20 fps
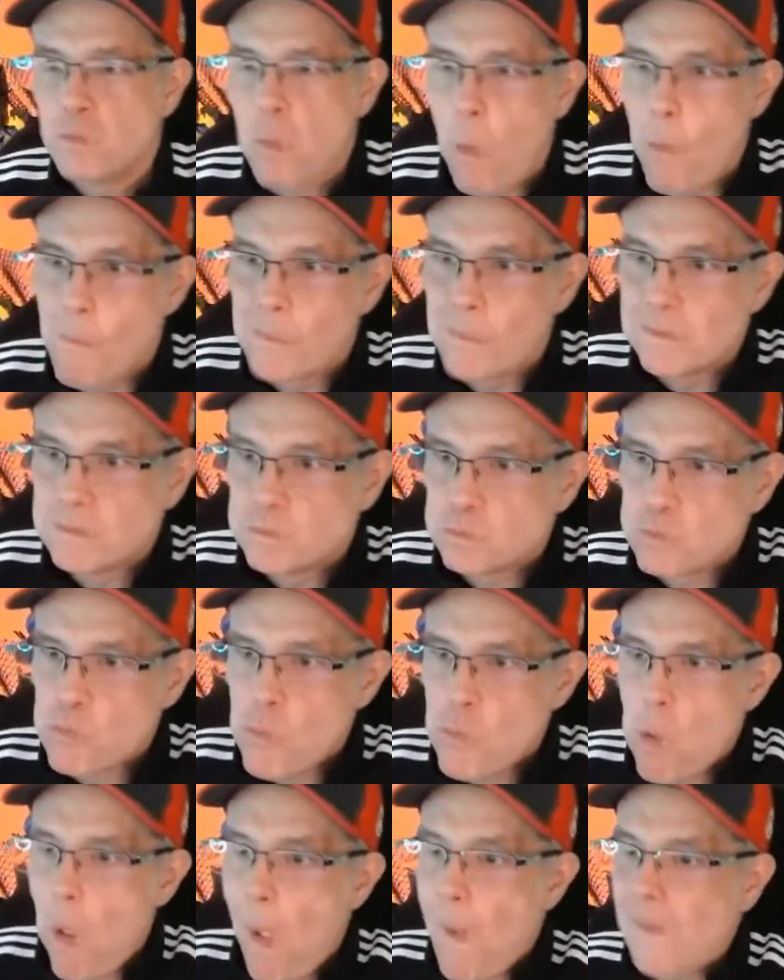You're not gonna
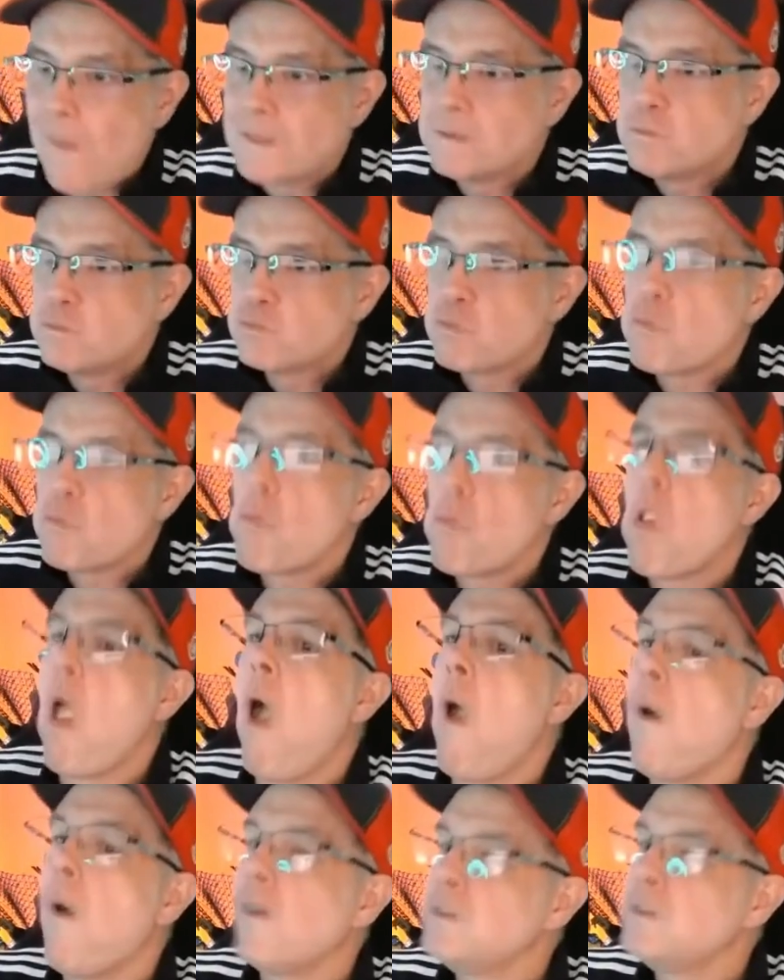believe it, but I never
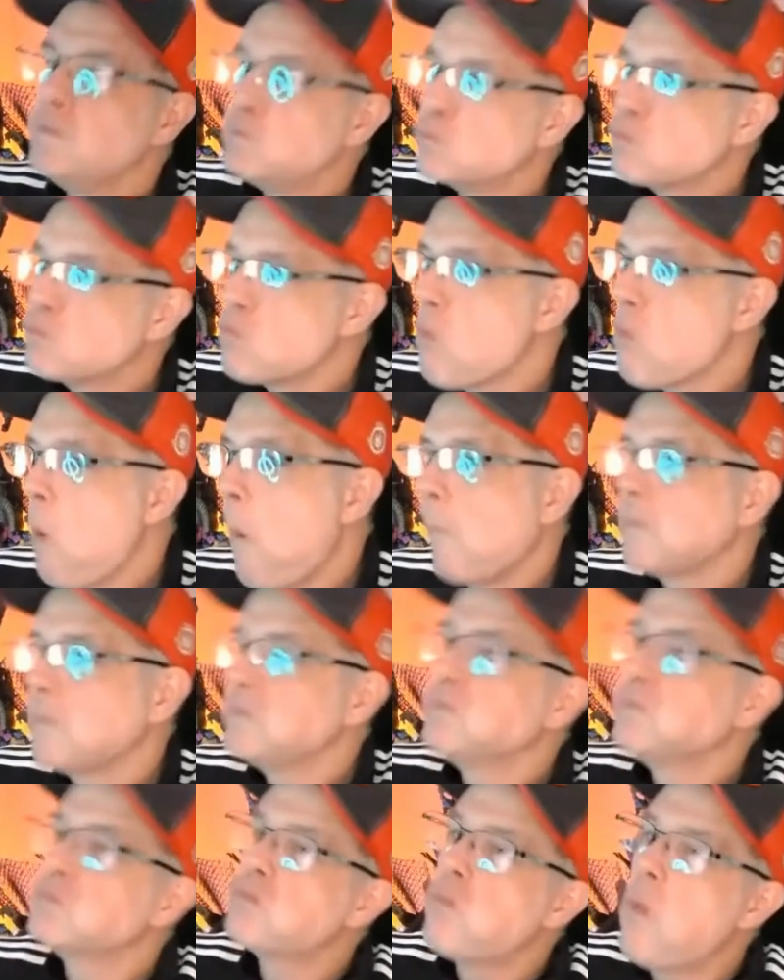ever had a Big Mac my
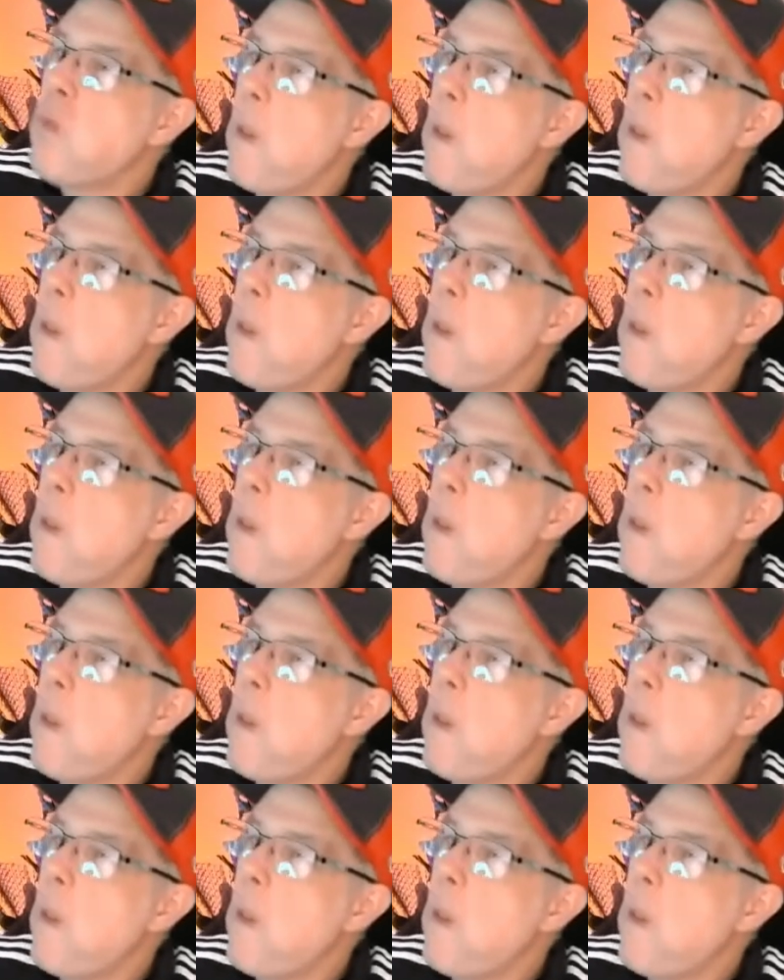entire life.